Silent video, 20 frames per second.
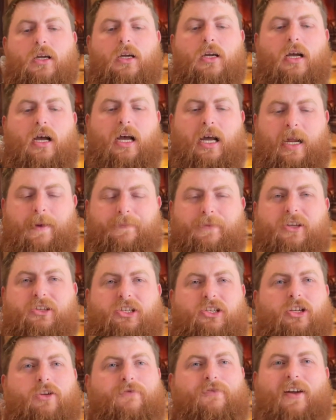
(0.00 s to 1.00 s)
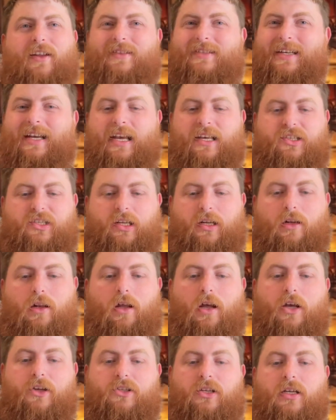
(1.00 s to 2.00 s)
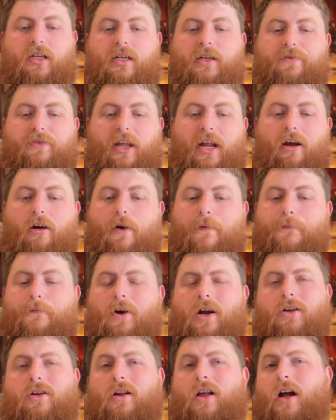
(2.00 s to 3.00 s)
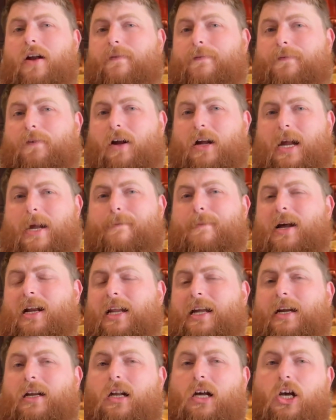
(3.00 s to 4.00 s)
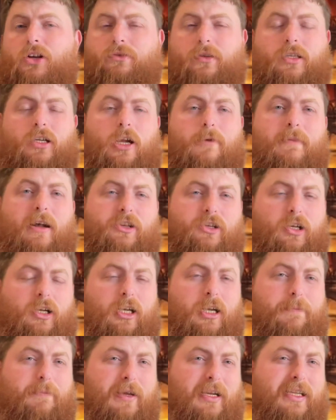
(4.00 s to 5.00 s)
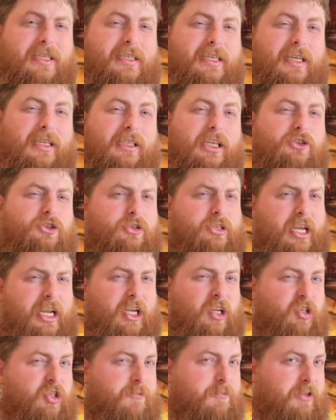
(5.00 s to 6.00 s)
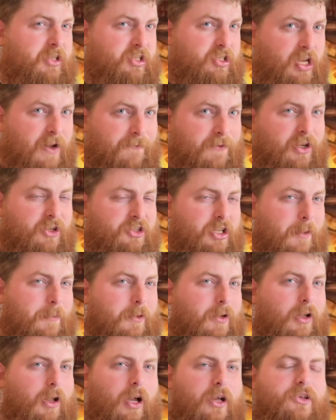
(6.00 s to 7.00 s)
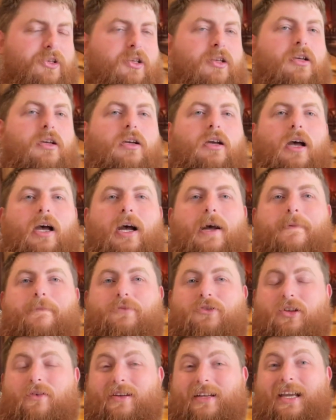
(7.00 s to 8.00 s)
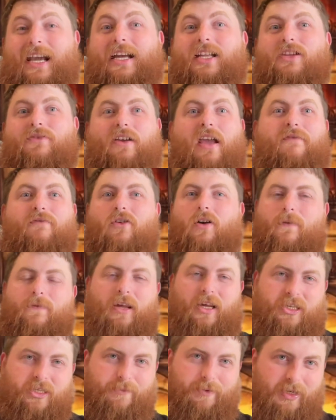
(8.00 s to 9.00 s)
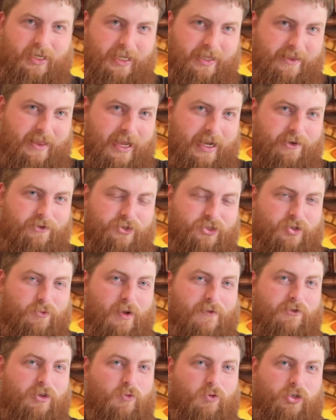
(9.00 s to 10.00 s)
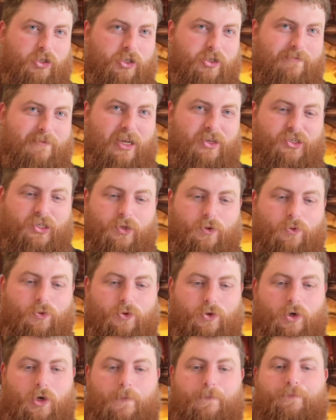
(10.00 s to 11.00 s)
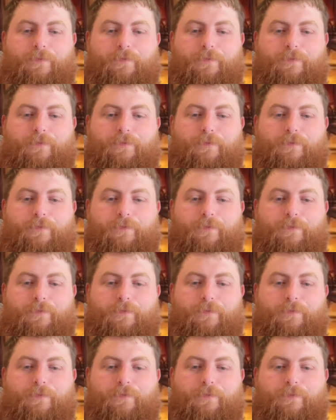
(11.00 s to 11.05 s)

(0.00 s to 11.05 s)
This is a fantastic class. They are frontline fighter melee class with no magical ability unless you take a specific subclass. So again, you've even got flexibility there as to whether you want to use magic or not.